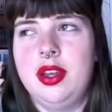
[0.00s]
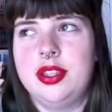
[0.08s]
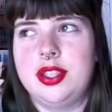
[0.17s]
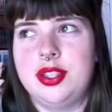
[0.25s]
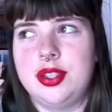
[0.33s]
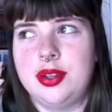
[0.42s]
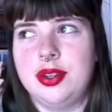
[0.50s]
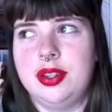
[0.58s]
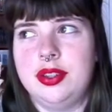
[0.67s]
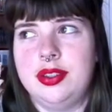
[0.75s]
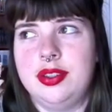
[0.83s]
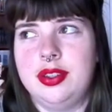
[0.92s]

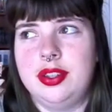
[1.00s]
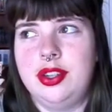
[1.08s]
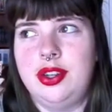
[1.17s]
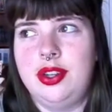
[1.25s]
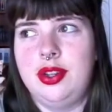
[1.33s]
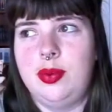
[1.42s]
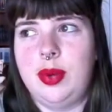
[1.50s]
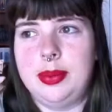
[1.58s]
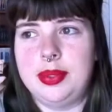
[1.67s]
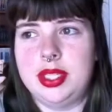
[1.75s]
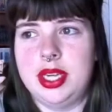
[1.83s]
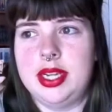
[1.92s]
certain
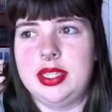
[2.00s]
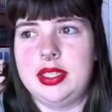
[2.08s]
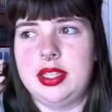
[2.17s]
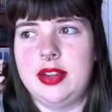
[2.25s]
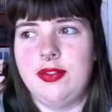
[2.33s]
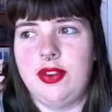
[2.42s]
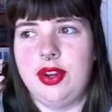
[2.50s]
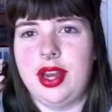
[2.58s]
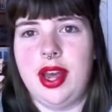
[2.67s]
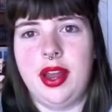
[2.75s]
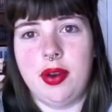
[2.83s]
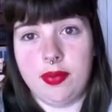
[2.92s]
websites if they're
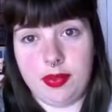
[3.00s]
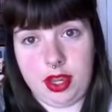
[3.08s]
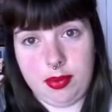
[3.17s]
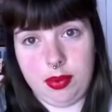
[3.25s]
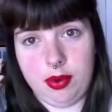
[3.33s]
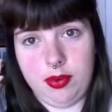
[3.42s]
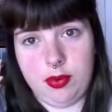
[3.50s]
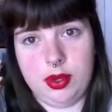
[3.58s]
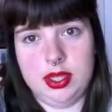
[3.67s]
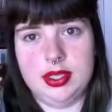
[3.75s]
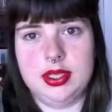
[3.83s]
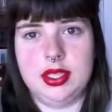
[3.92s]
not the approved
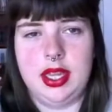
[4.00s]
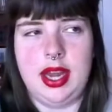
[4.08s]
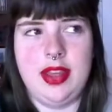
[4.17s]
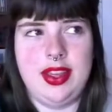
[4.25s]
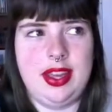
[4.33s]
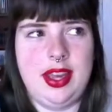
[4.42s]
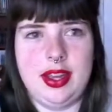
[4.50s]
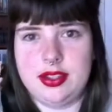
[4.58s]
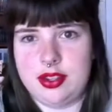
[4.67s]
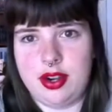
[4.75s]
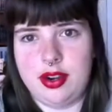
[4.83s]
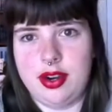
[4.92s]
ones, like I think
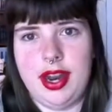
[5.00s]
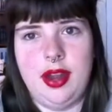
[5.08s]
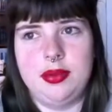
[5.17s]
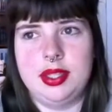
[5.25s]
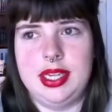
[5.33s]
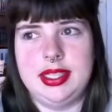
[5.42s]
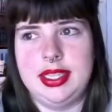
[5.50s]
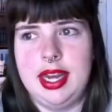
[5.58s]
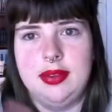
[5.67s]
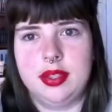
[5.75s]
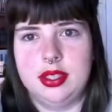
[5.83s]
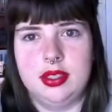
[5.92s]
Kickstarter counts and Etsy
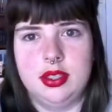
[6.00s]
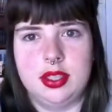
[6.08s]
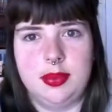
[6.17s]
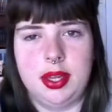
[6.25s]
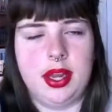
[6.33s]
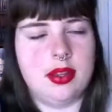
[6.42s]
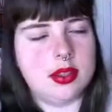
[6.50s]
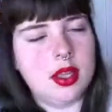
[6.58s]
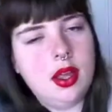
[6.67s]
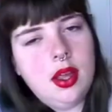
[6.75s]
counts and something else.